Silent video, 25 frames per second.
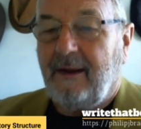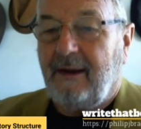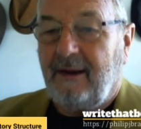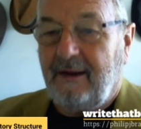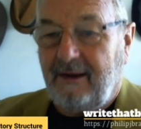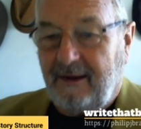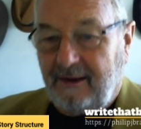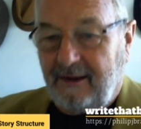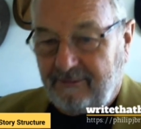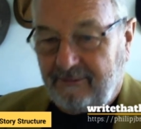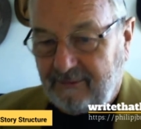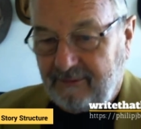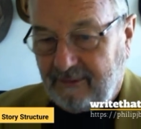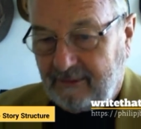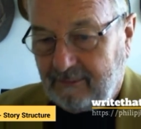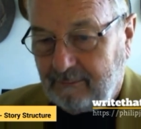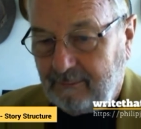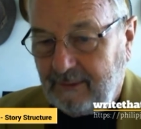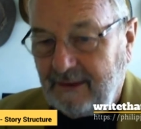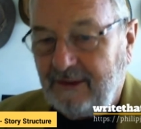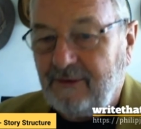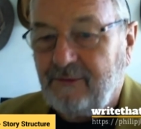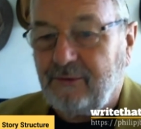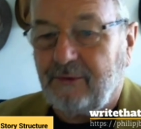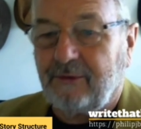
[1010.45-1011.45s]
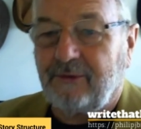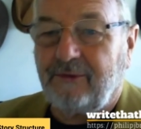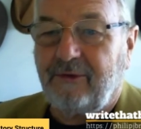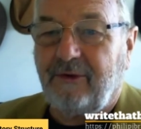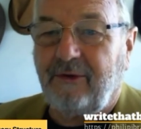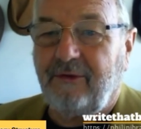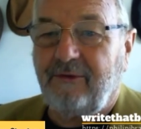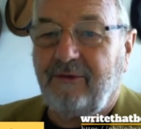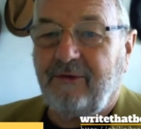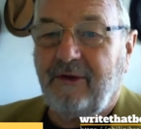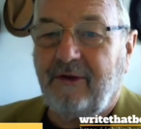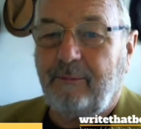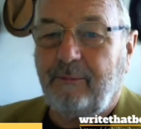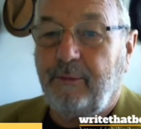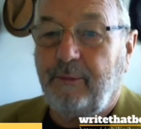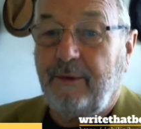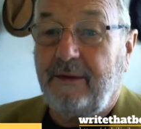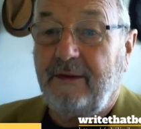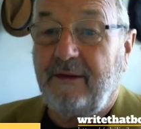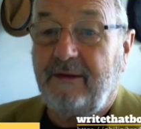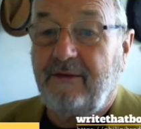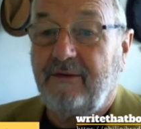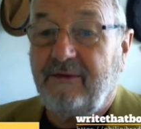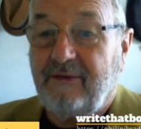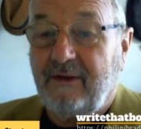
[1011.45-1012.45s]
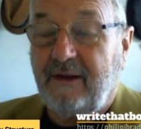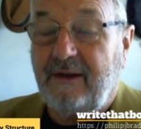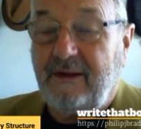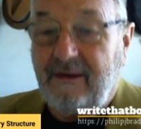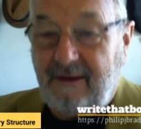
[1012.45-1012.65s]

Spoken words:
And after the mentor turns up, we then say